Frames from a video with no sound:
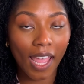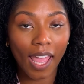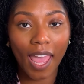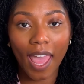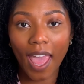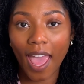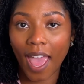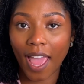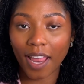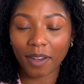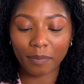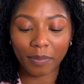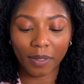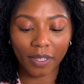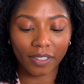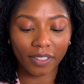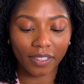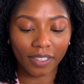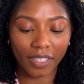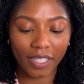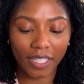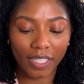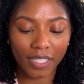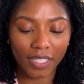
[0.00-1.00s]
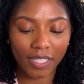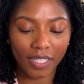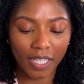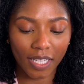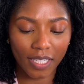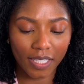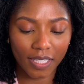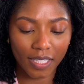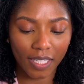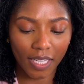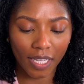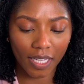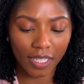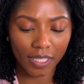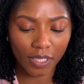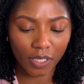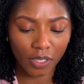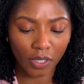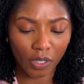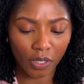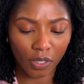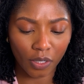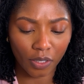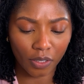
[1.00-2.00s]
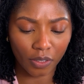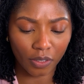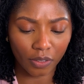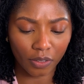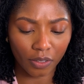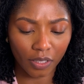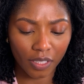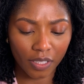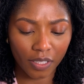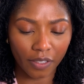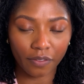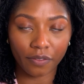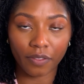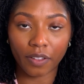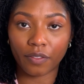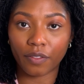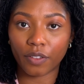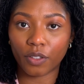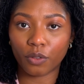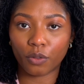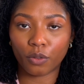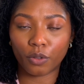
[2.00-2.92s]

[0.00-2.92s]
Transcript: Had Butta. They say it's a vivid